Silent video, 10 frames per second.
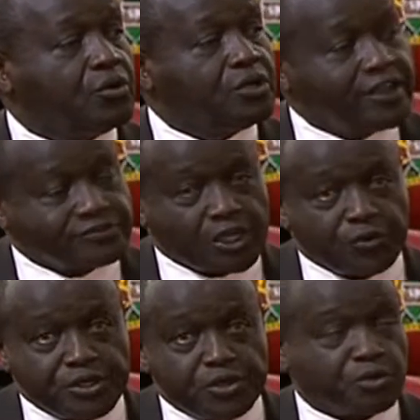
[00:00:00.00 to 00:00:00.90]
who left
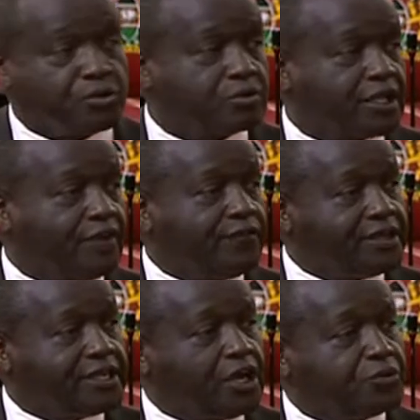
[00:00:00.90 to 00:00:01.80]
a widow, a
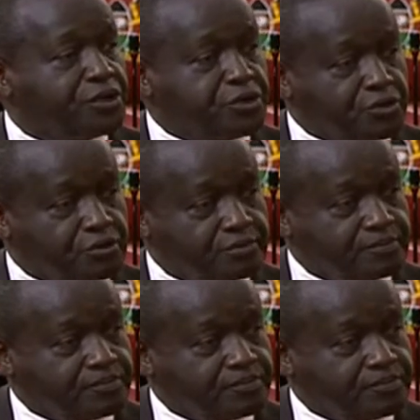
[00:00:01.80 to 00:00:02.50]
very young widow.